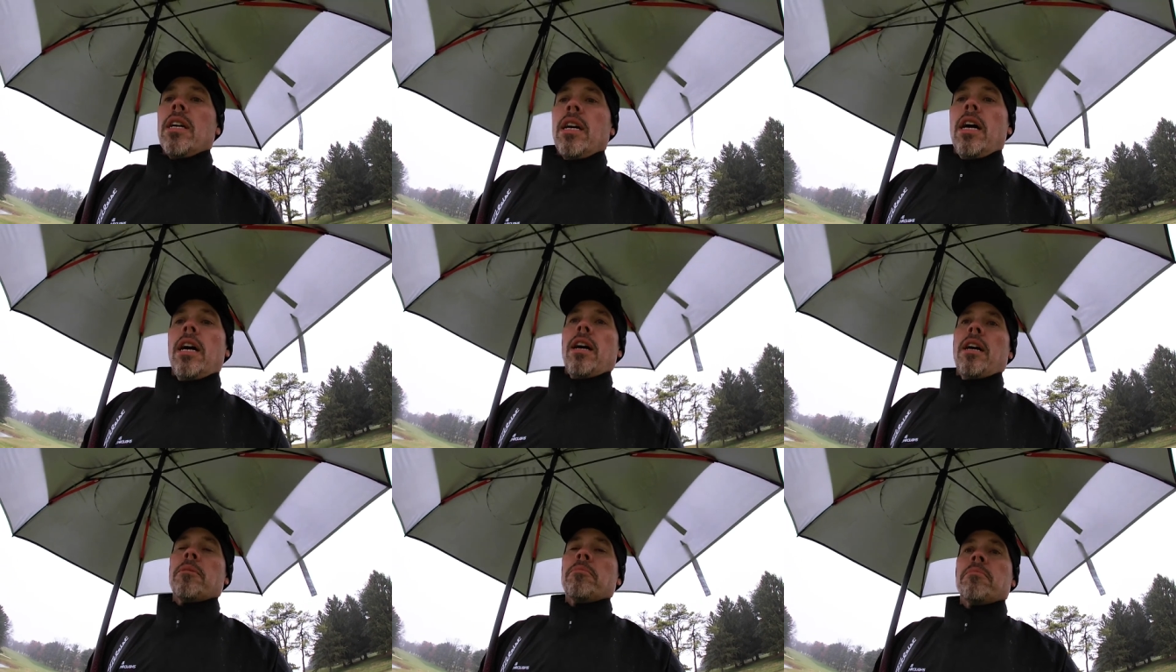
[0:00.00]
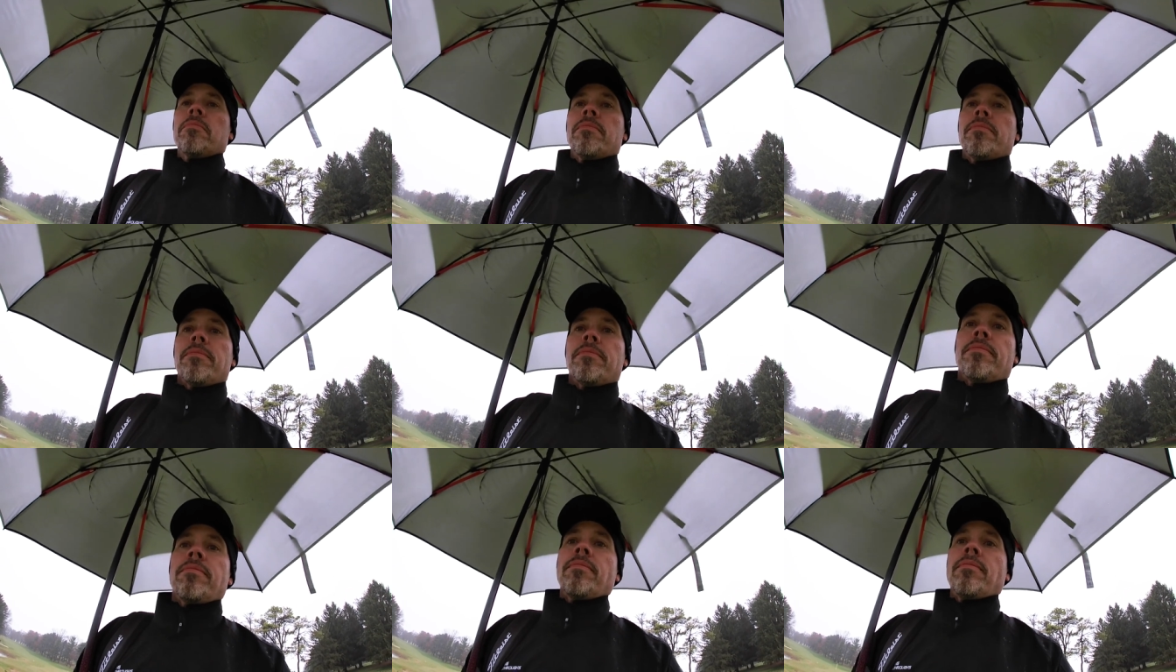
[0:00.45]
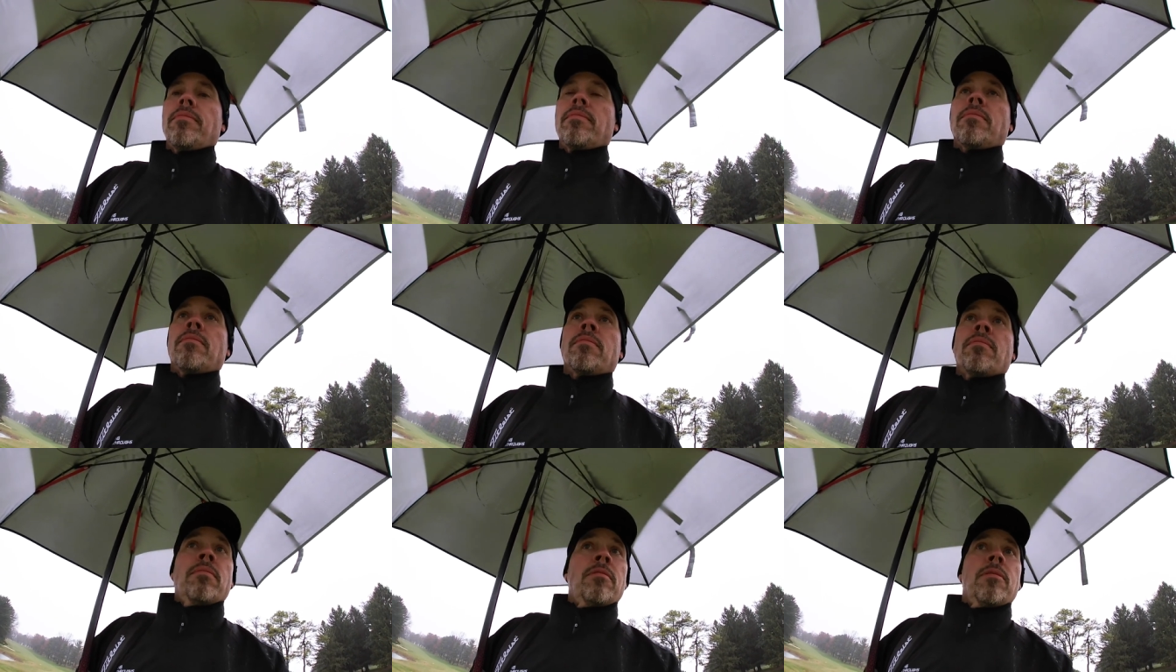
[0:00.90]
um,
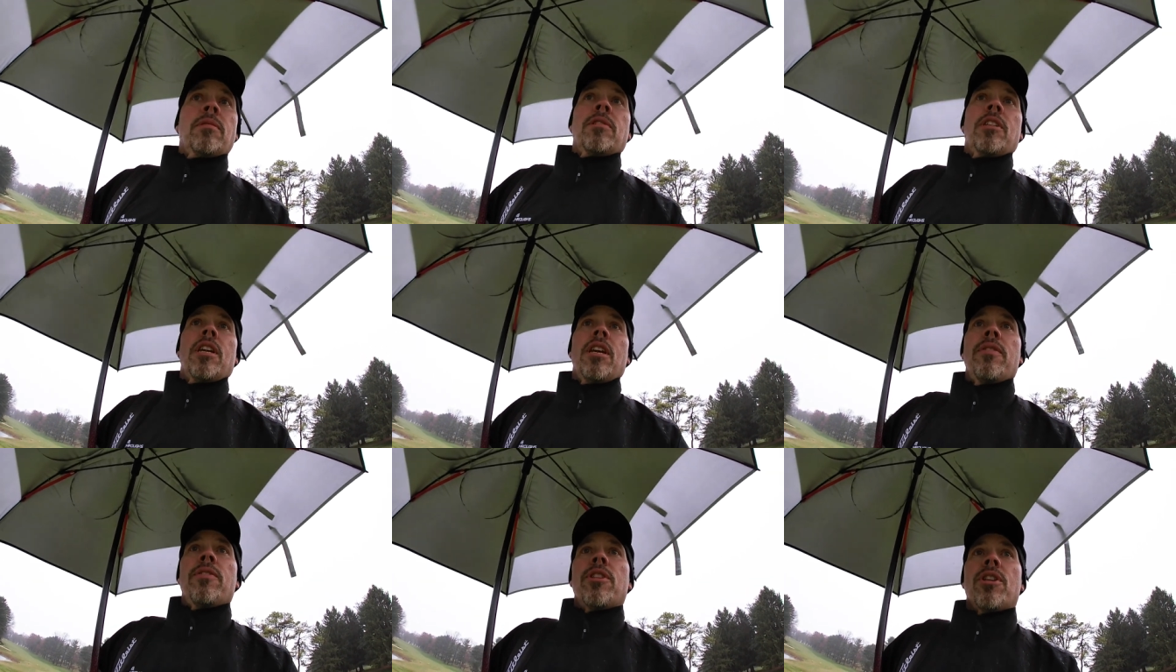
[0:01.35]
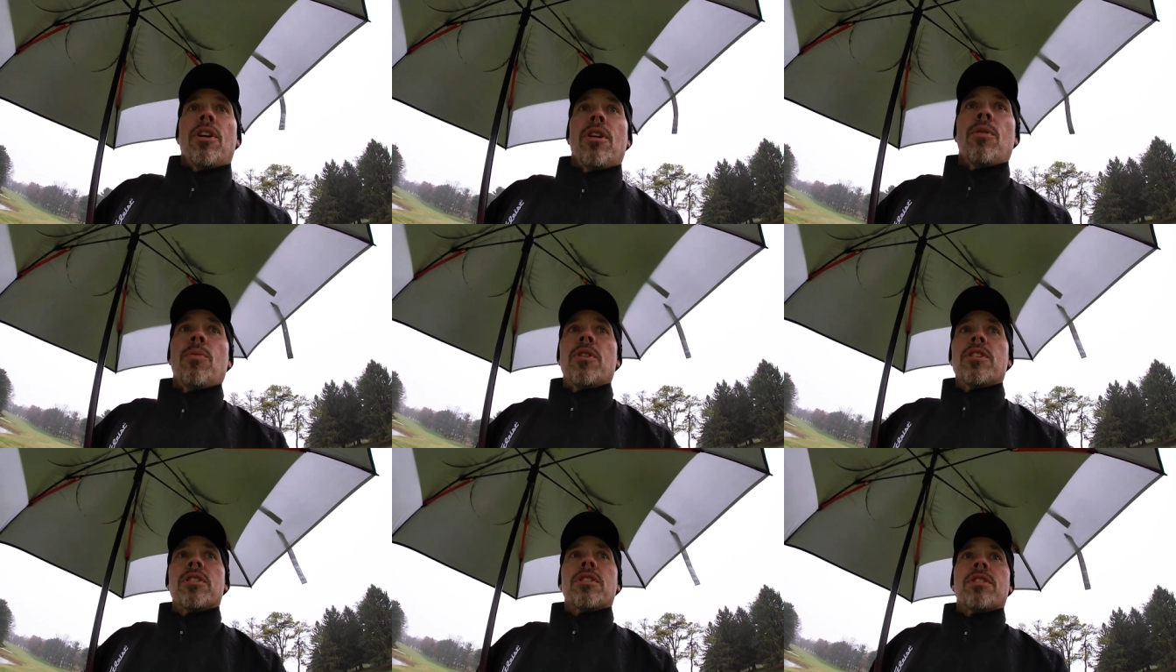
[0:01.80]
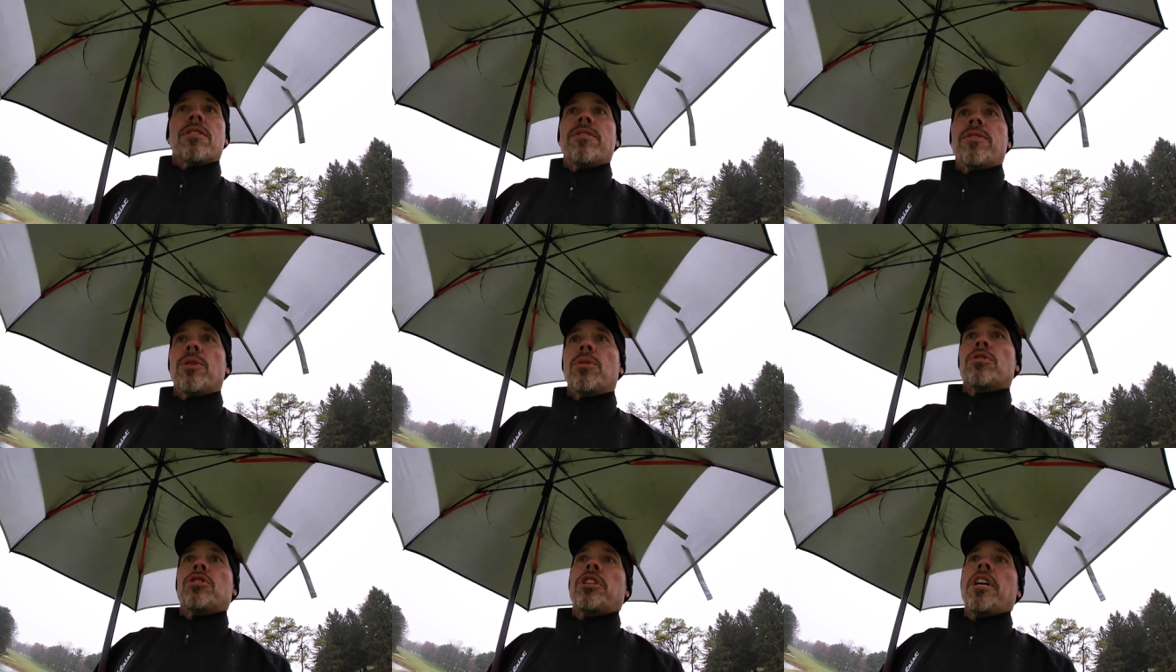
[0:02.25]
even though it wasn't a
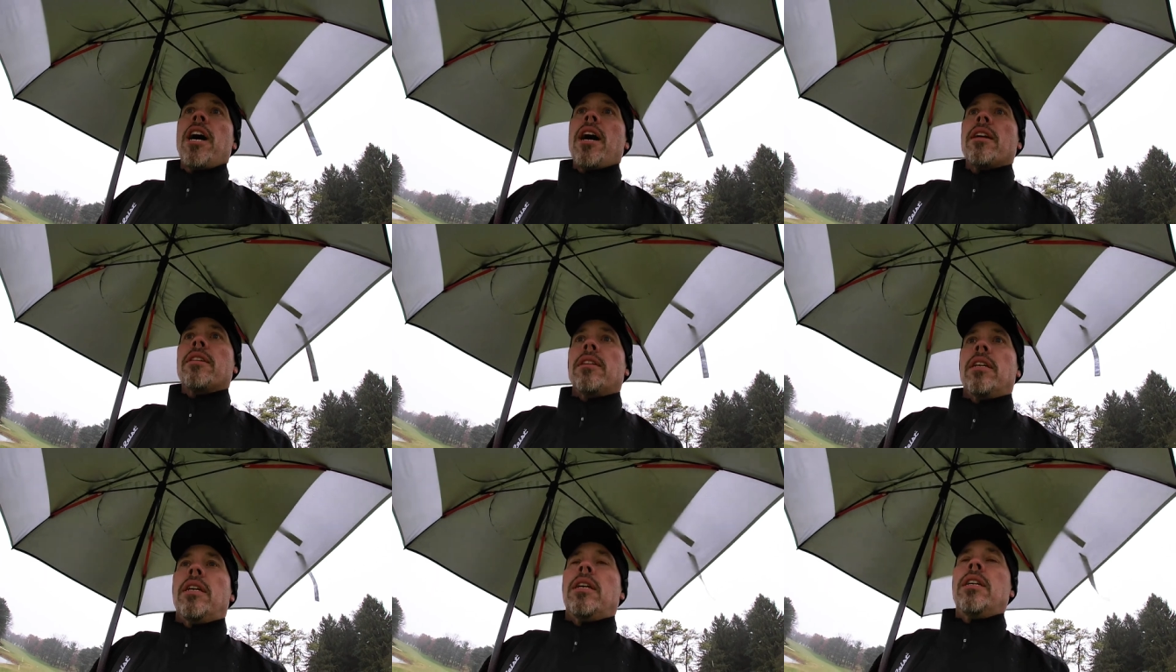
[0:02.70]
full shot.